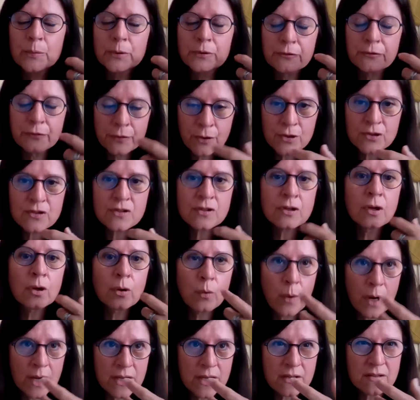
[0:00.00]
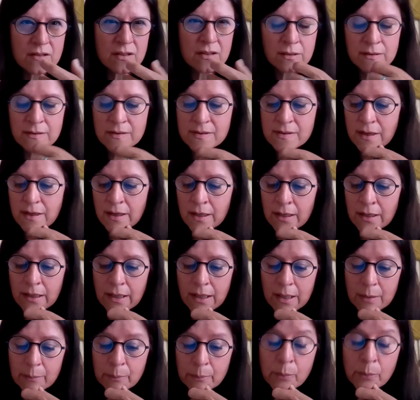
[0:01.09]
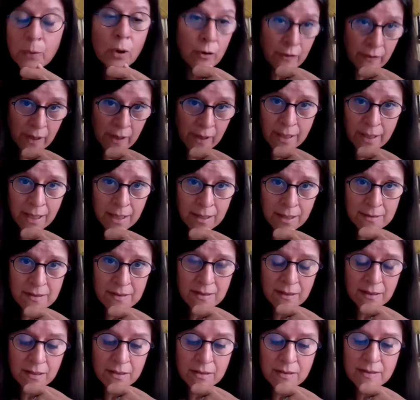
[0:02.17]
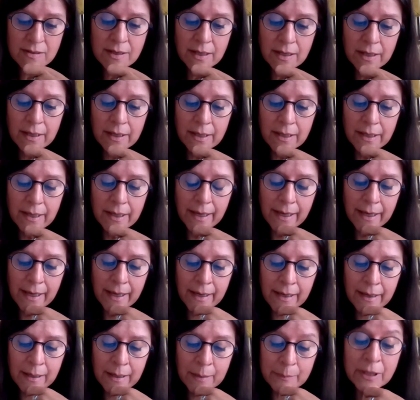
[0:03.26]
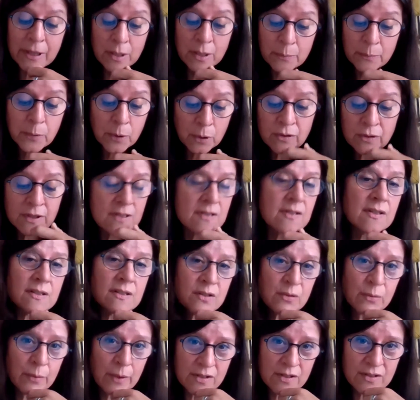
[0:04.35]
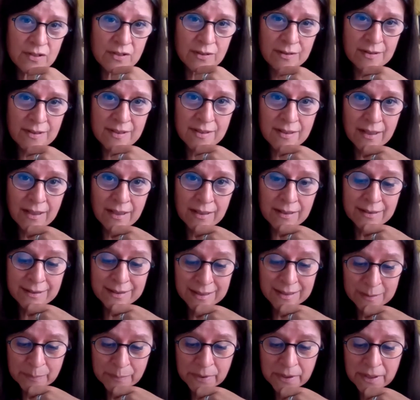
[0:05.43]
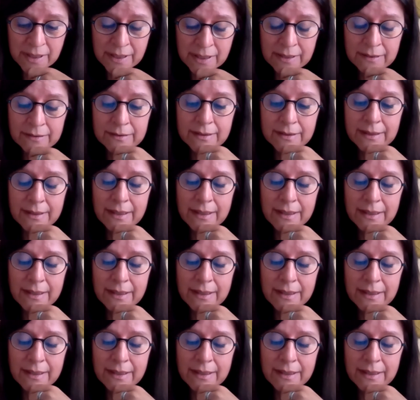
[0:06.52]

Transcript: prefers questions more than answers, but he ponders his questions deeply.